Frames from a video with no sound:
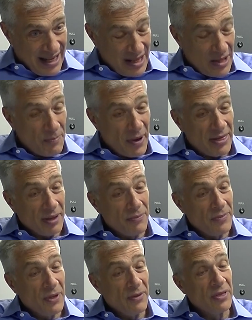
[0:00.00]
the
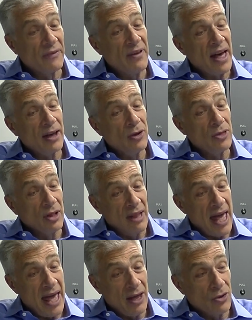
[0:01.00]
value of the
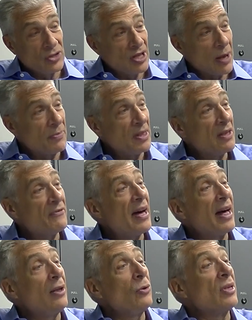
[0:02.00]
land goes up, then the
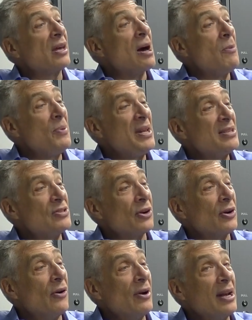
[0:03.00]
value of the companies are
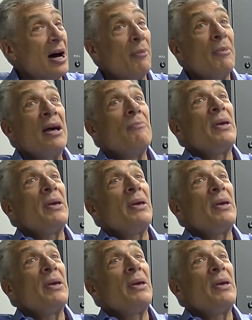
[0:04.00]
going up.